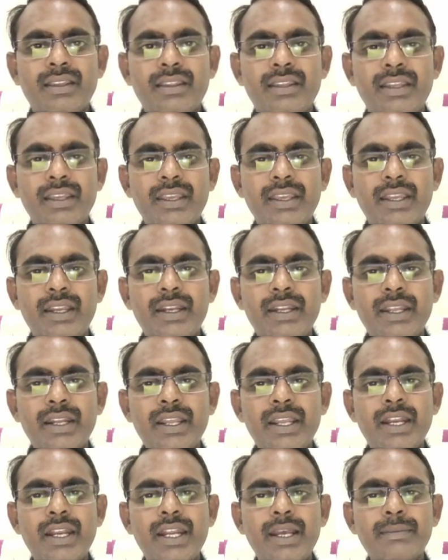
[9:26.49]
The inner
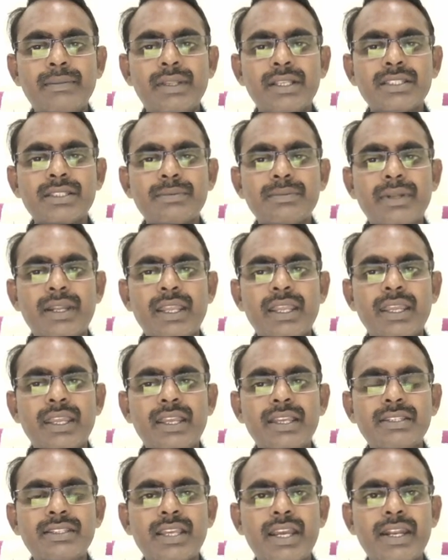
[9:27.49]
end of the spring is